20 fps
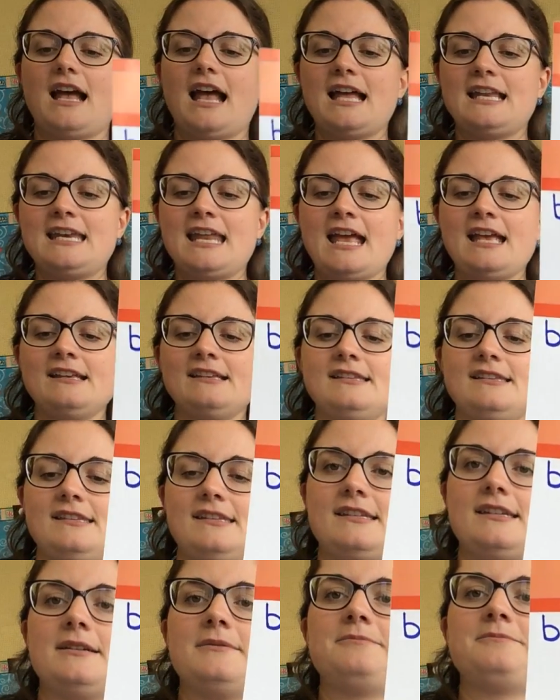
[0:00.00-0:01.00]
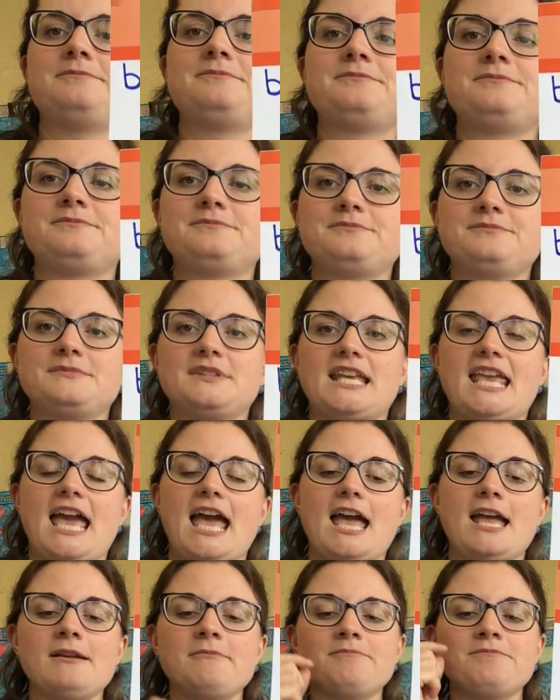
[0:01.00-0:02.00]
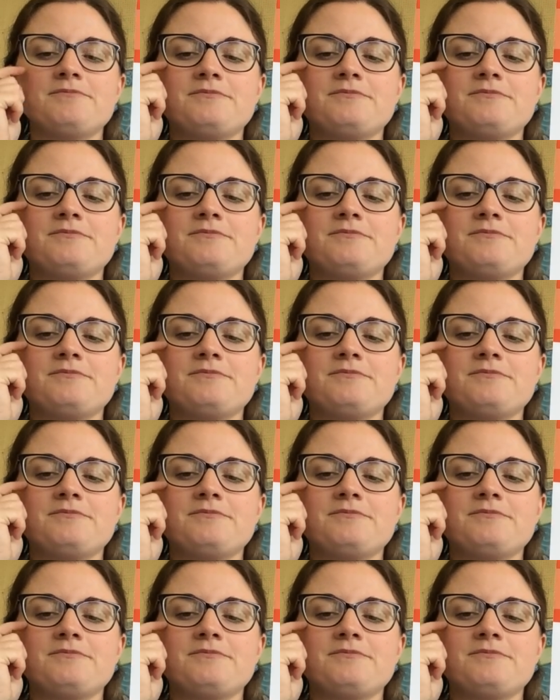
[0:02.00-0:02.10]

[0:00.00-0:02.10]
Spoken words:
a nest. Okay.